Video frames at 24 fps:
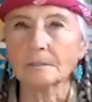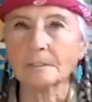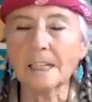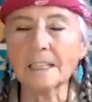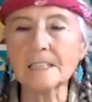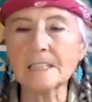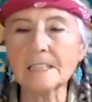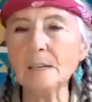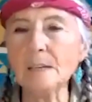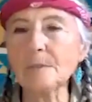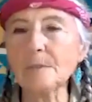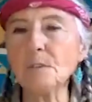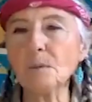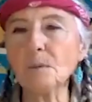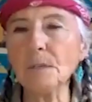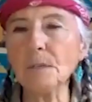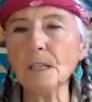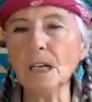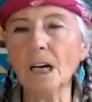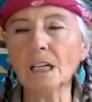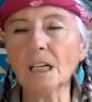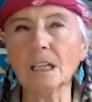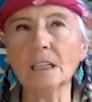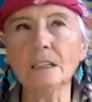I seemed to
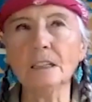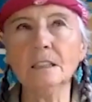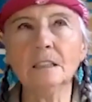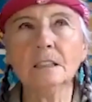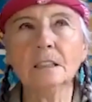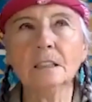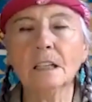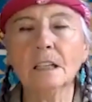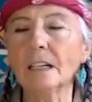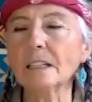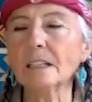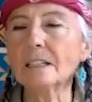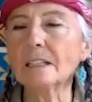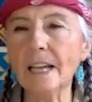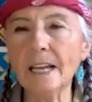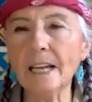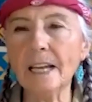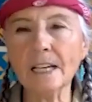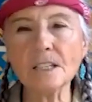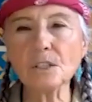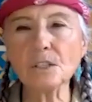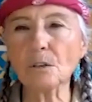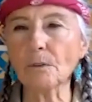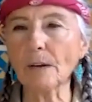be on a
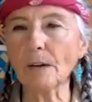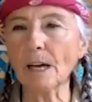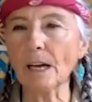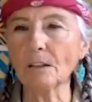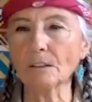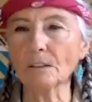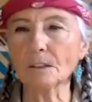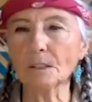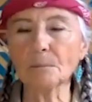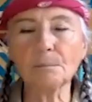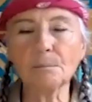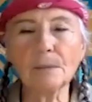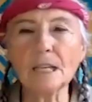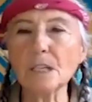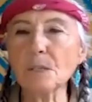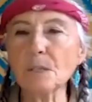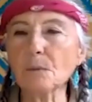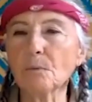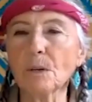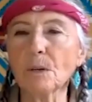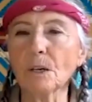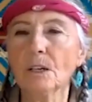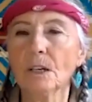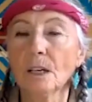dance ground, a
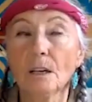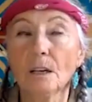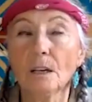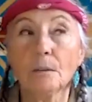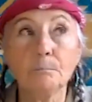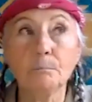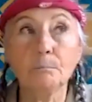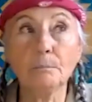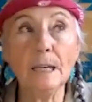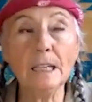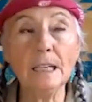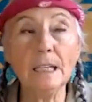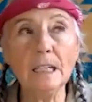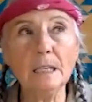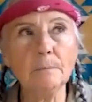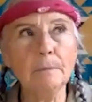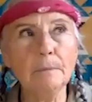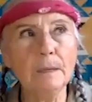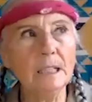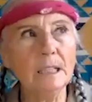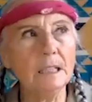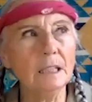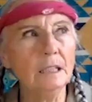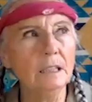place where
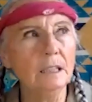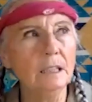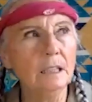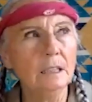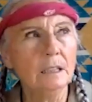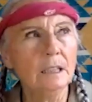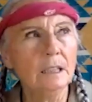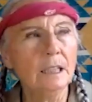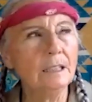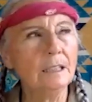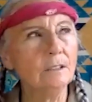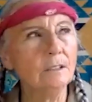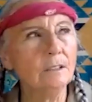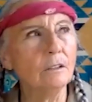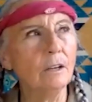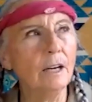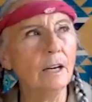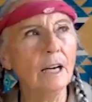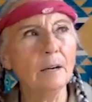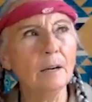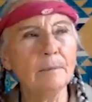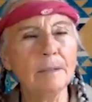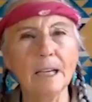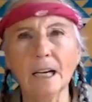many, I don't know
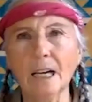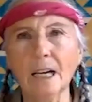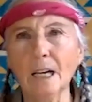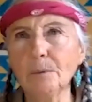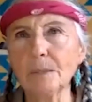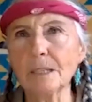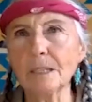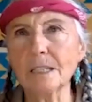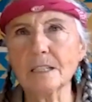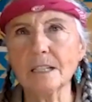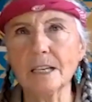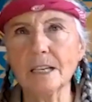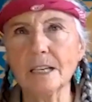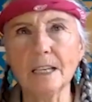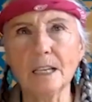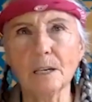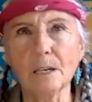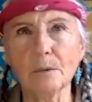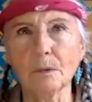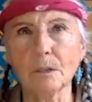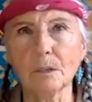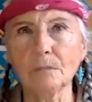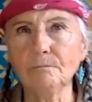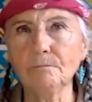how many, I would say
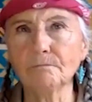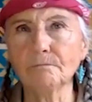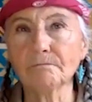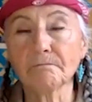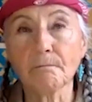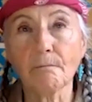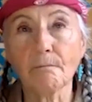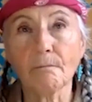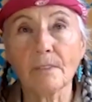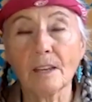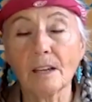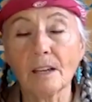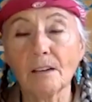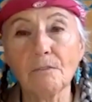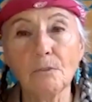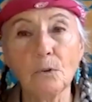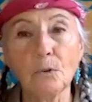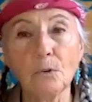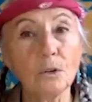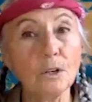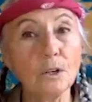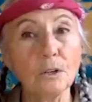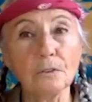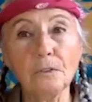there were
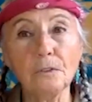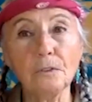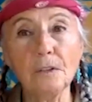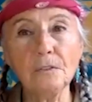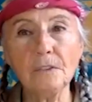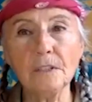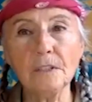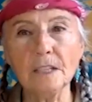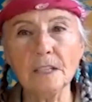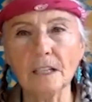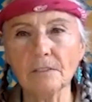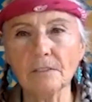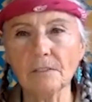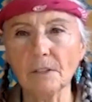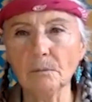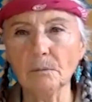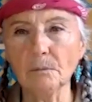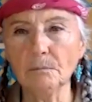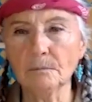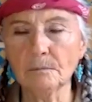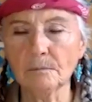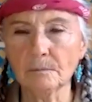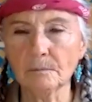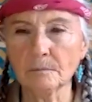40 or 50 of
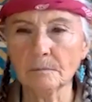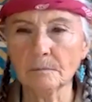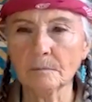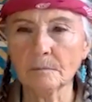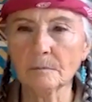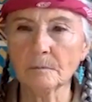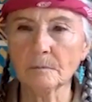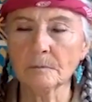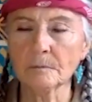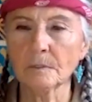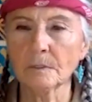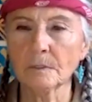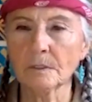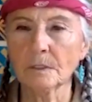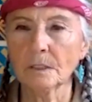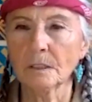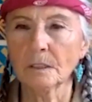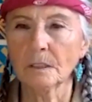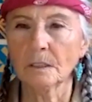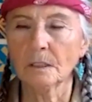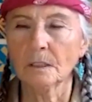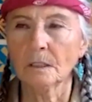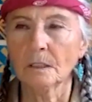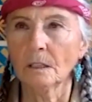them,
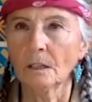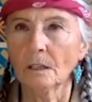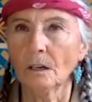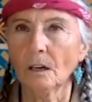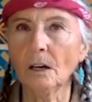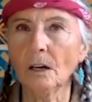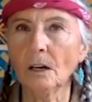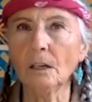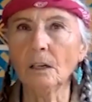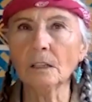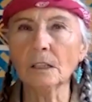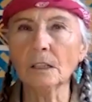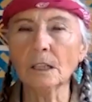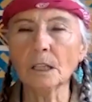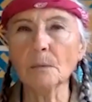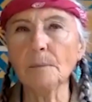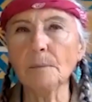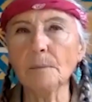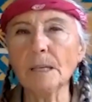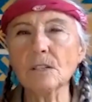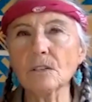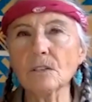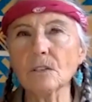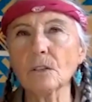all in a
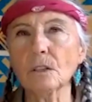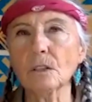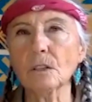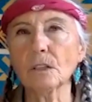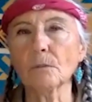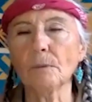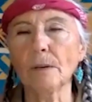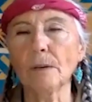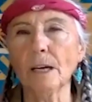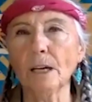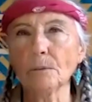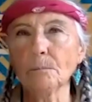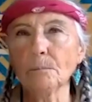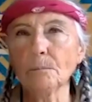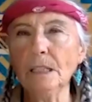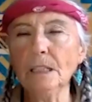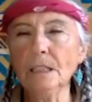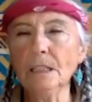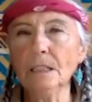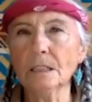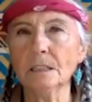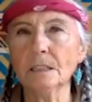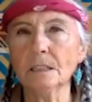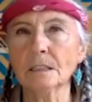big circle around
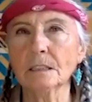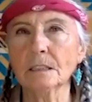me.